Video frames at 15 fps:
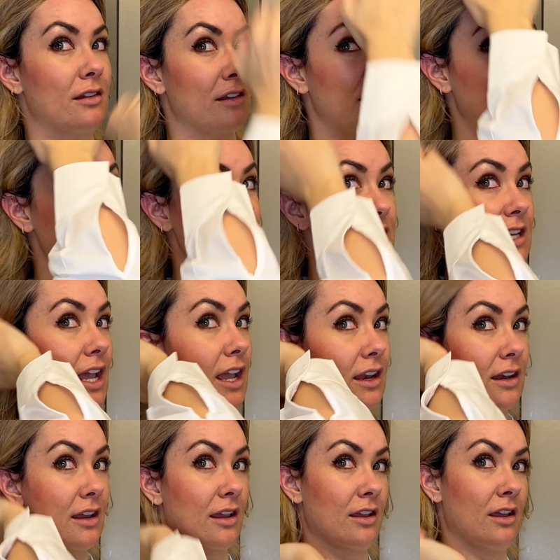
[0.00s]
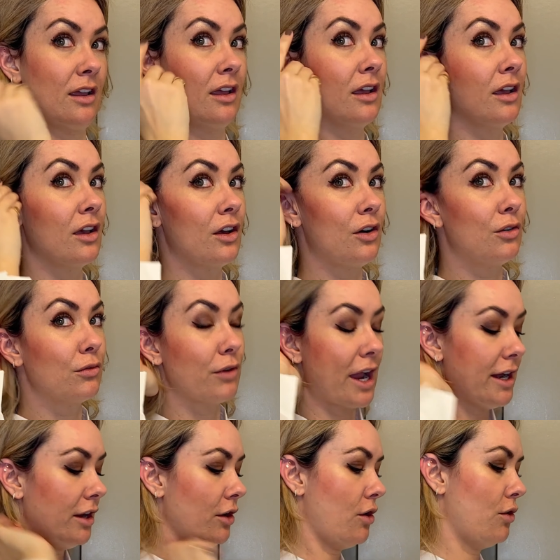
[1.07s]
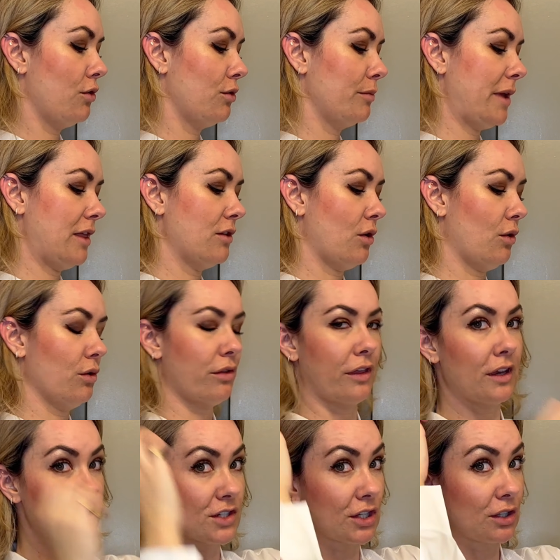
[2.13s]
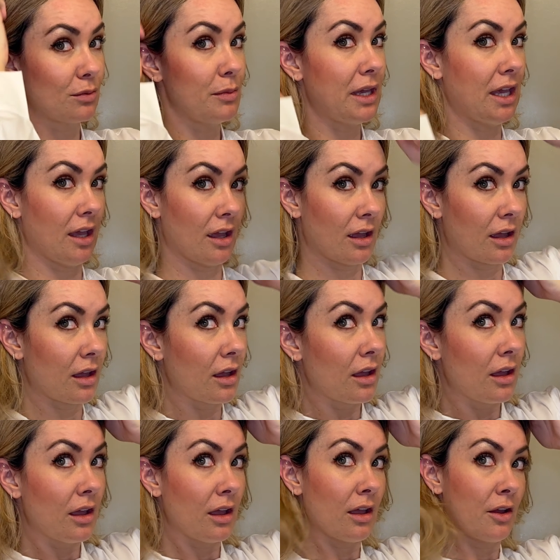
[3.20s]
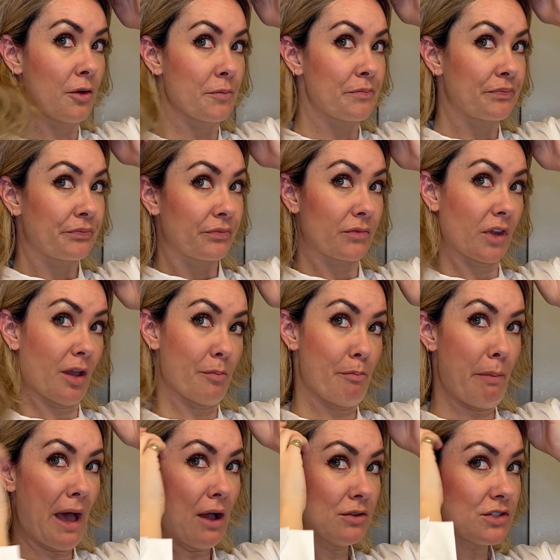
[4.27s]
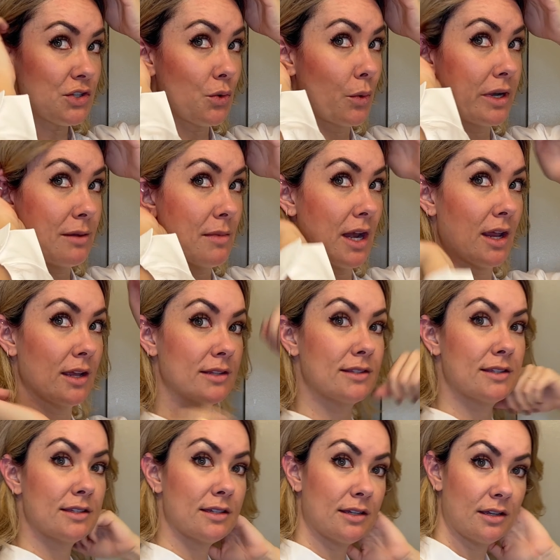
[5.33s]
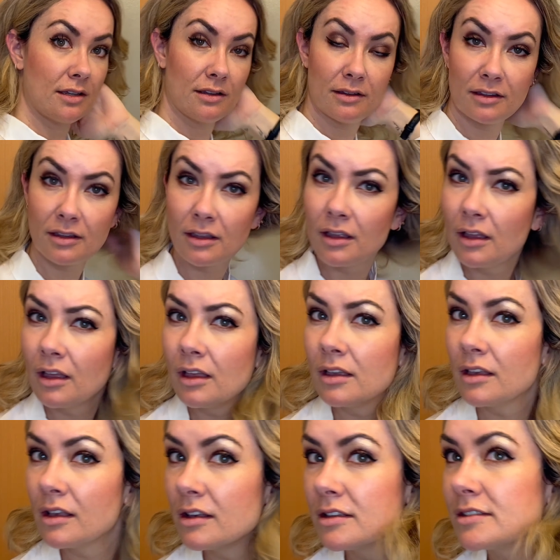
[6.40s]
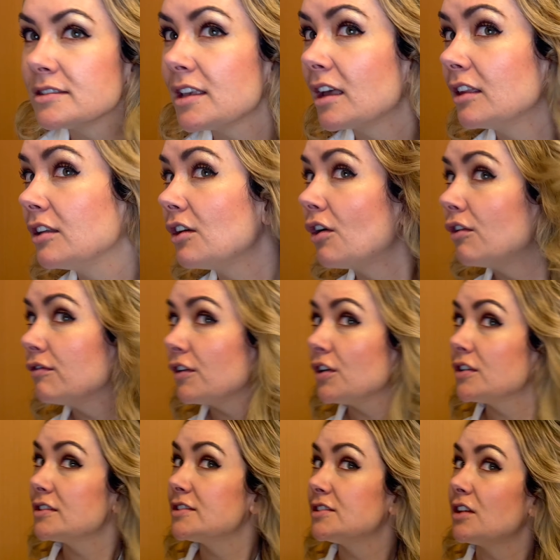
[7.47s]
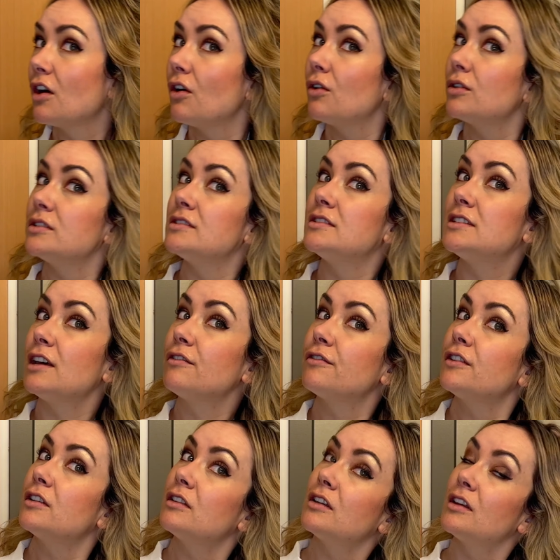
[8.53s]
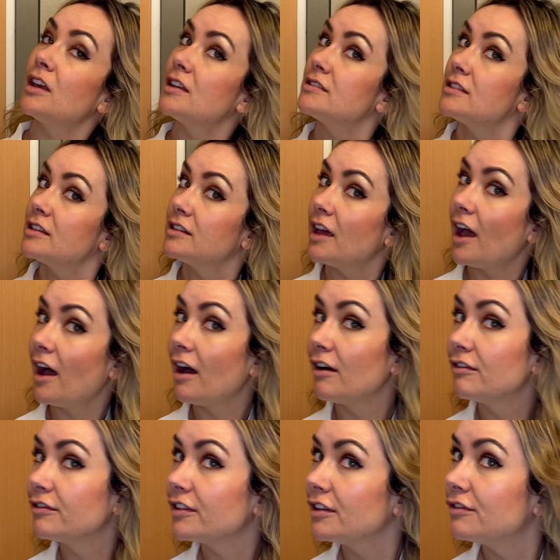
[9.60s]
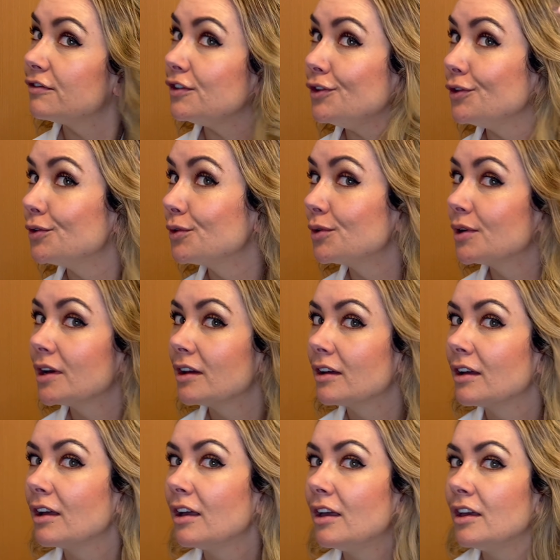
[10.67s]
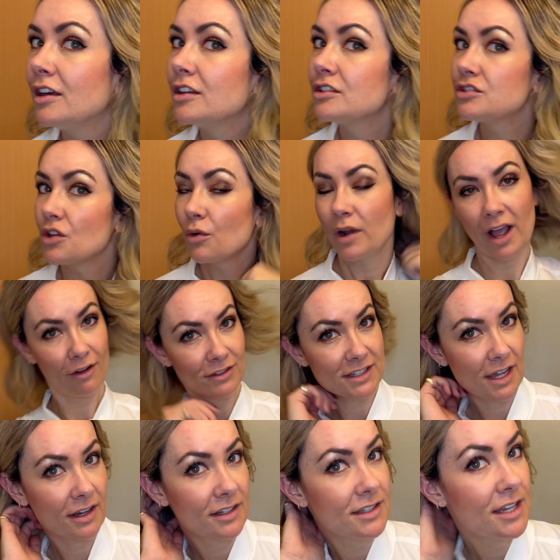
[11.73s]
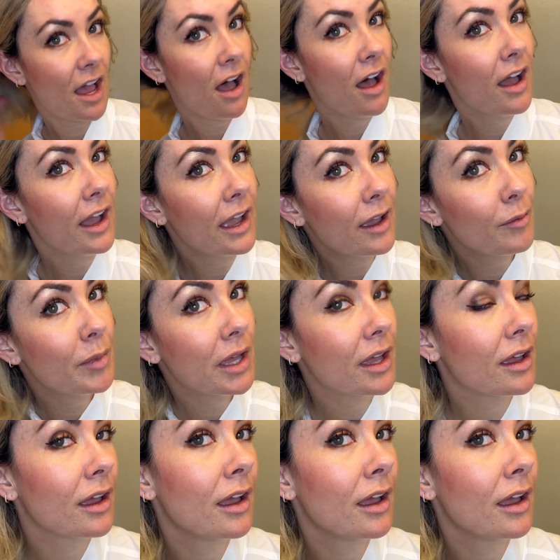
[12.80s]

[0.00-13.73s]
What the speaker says: Insane. Right at home, and the whole thing took me about 20 minutes, slightly over. So definitely a nice thing to have if you don't have a ton of time.